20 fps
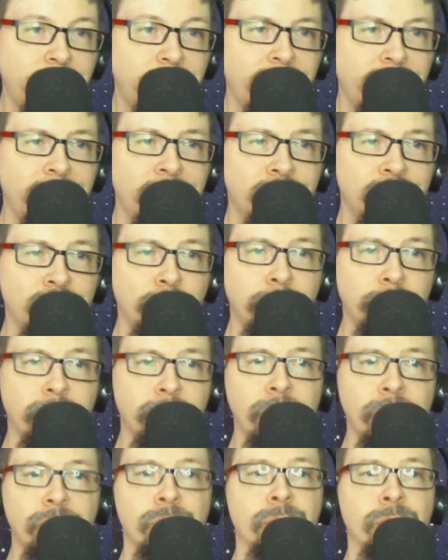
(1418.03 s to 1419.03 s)
And she was
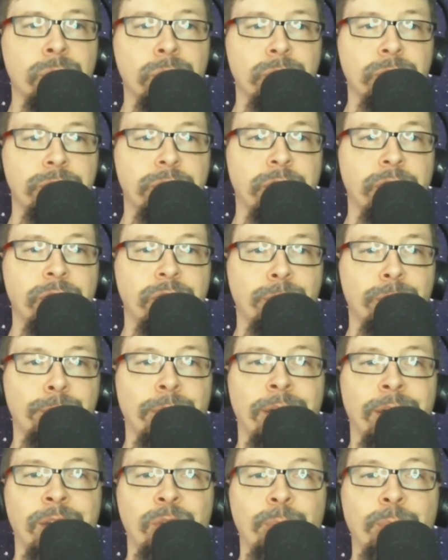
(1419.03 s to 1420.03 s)
also very
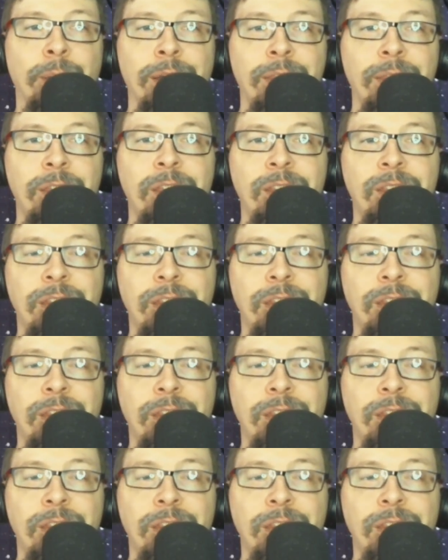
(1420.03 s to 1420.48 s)
surprised by the